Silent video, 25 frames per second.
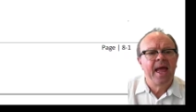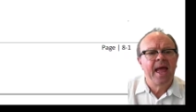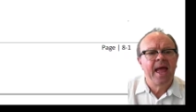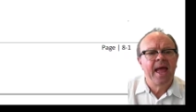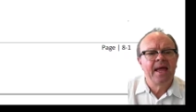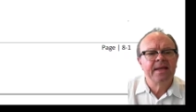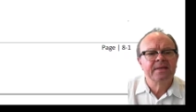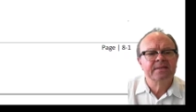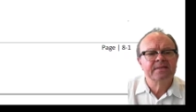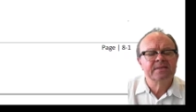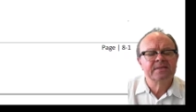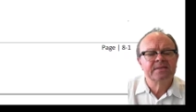
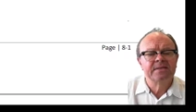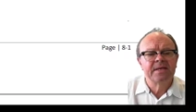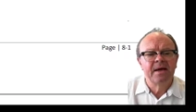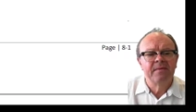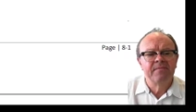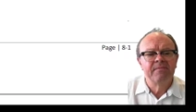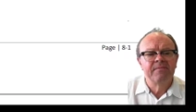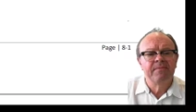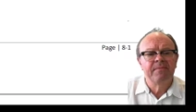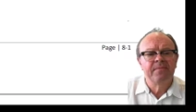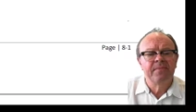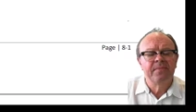and
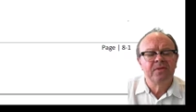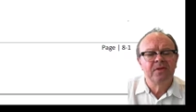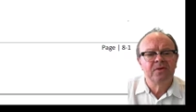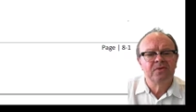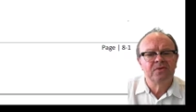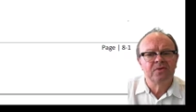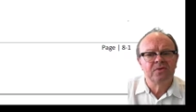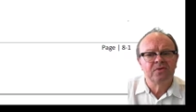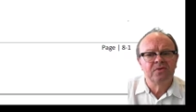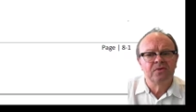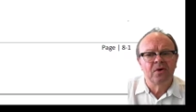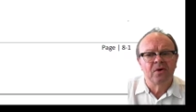some that
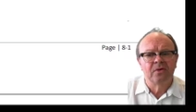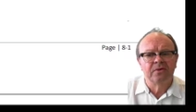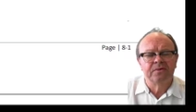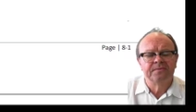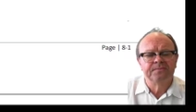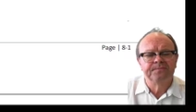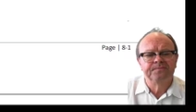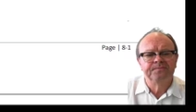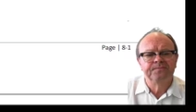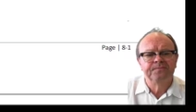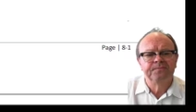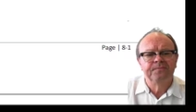do not.
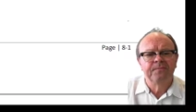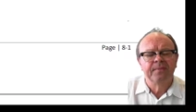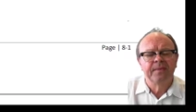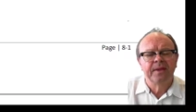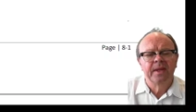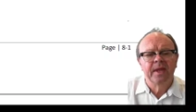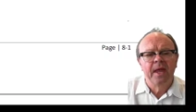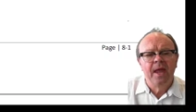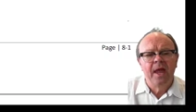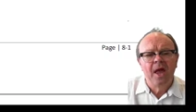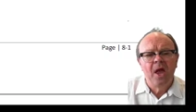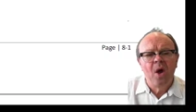
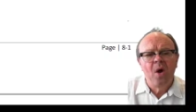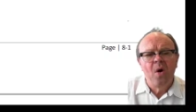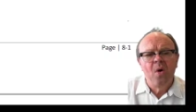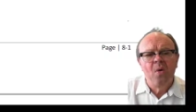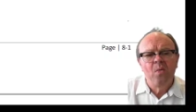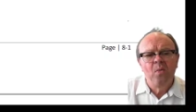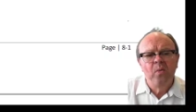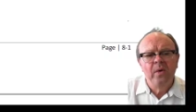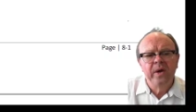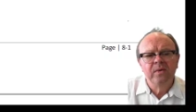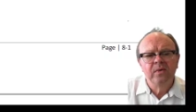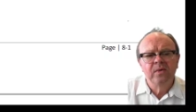
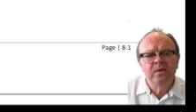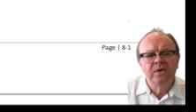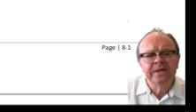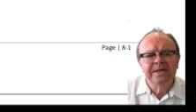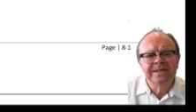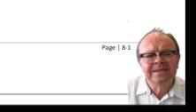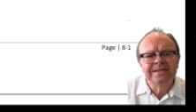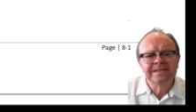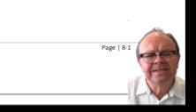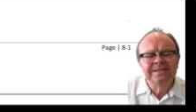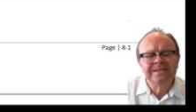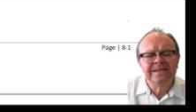We will
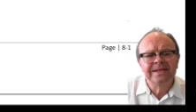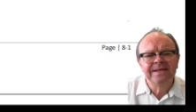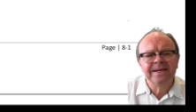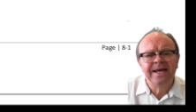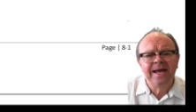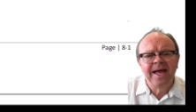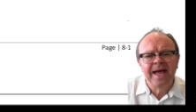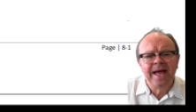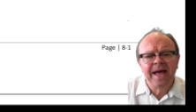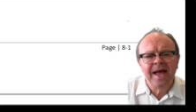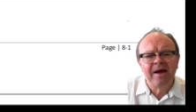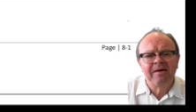consider
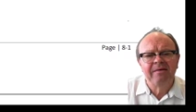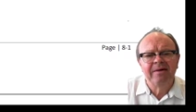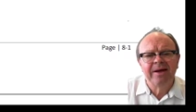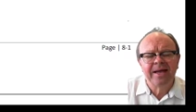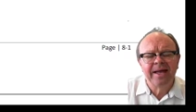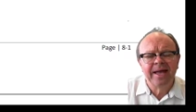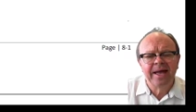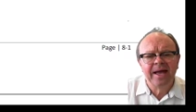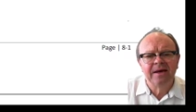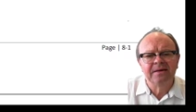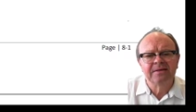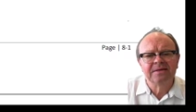how
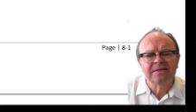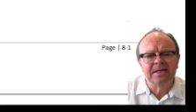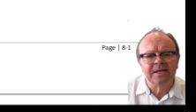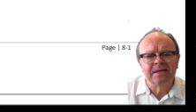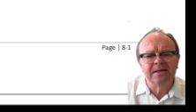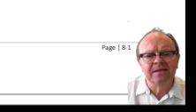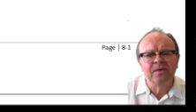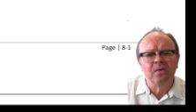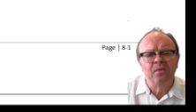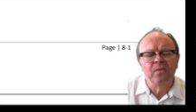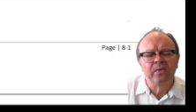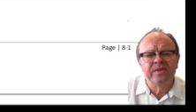
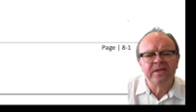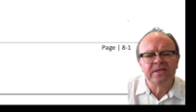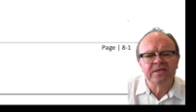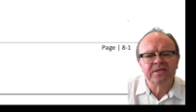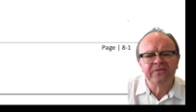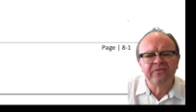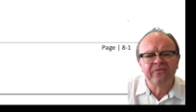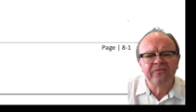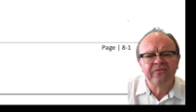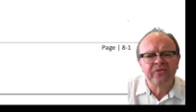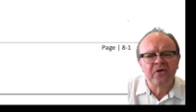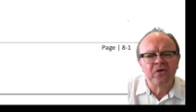accounting, with its
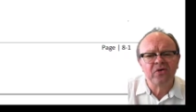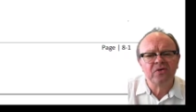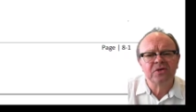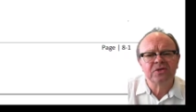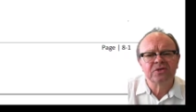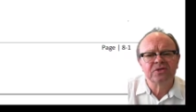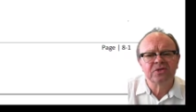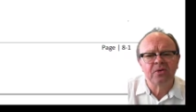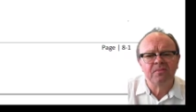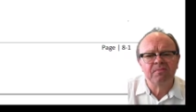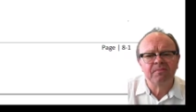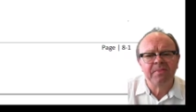
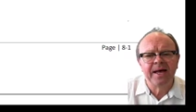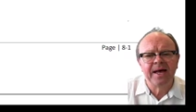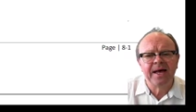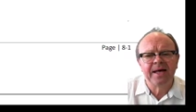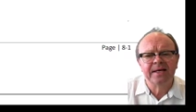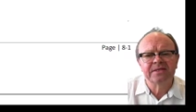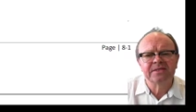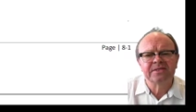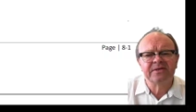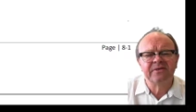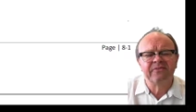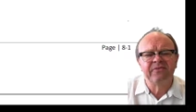focus on
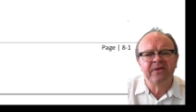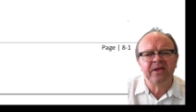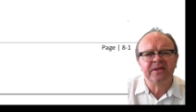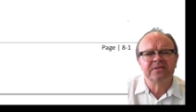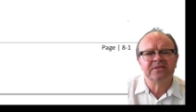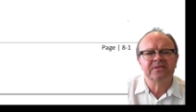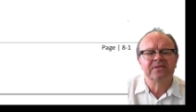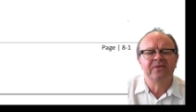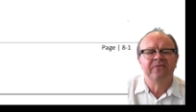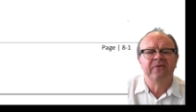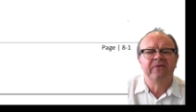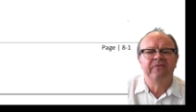past
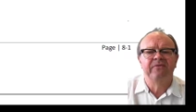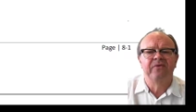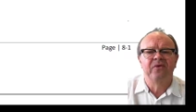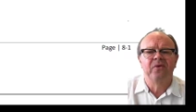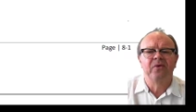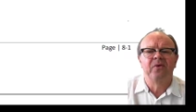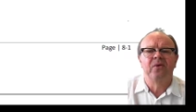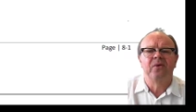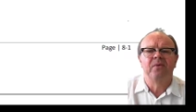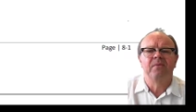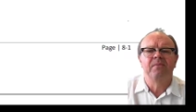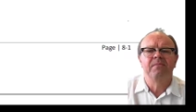events of a
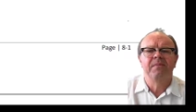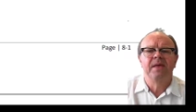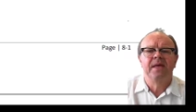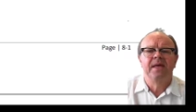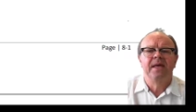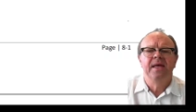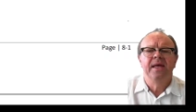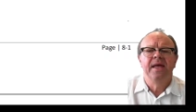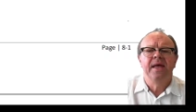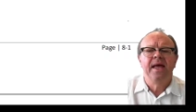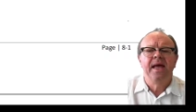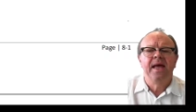firm,
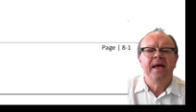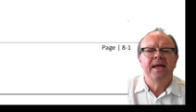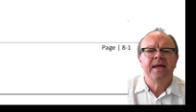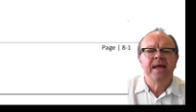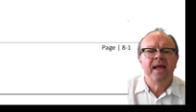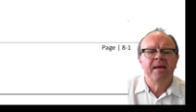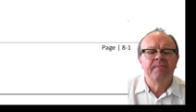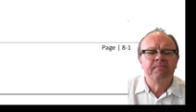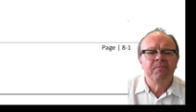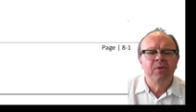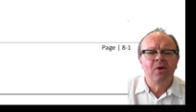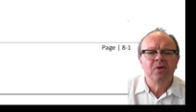
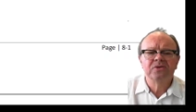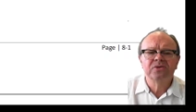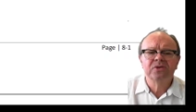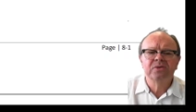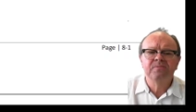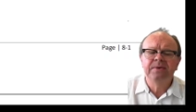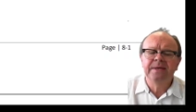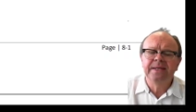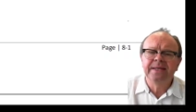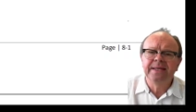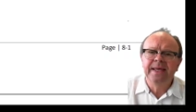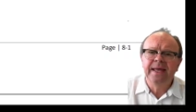can
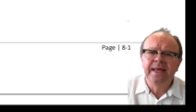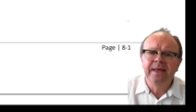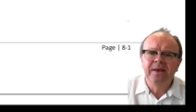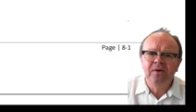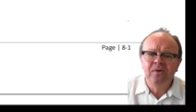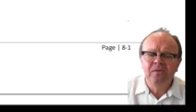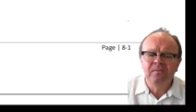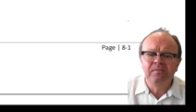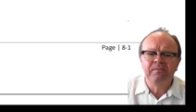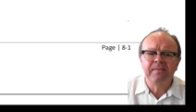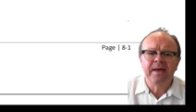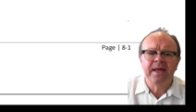possibly
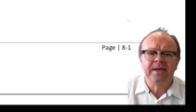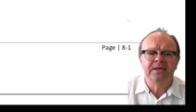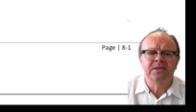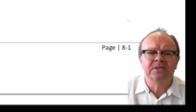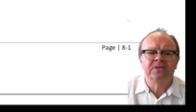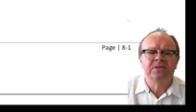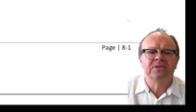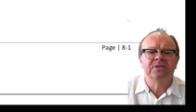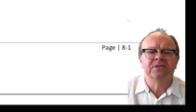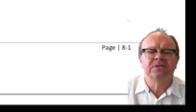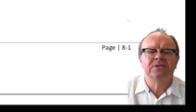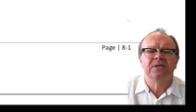help
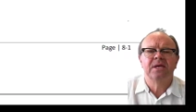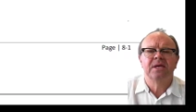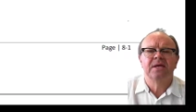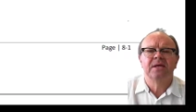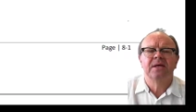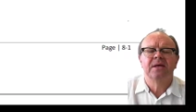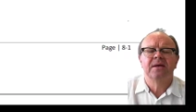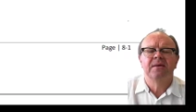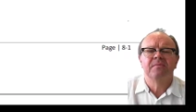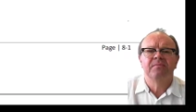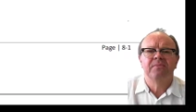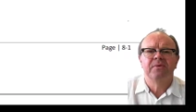managers
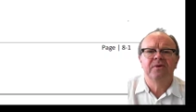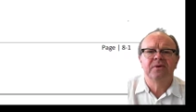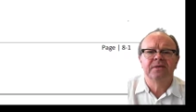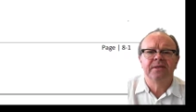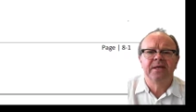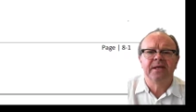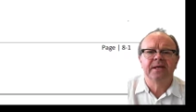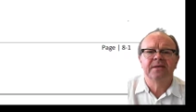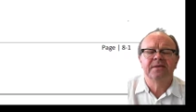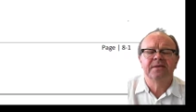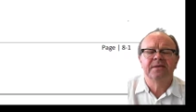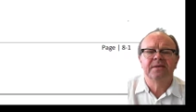
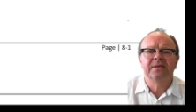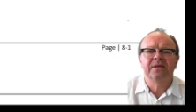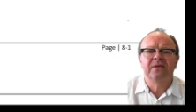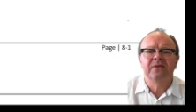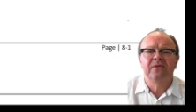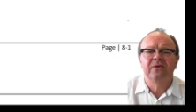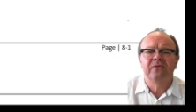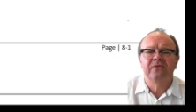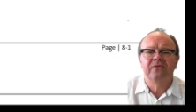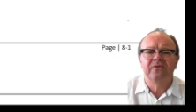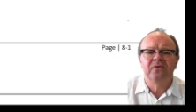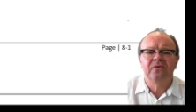predict
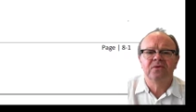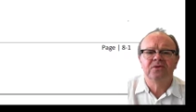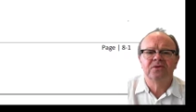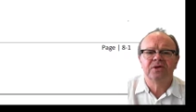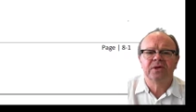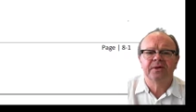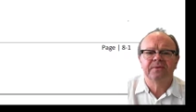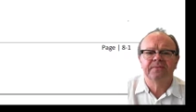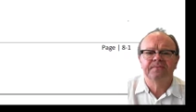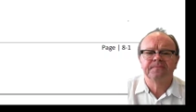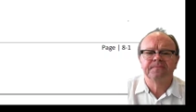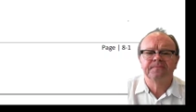the
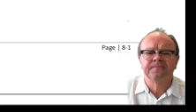future.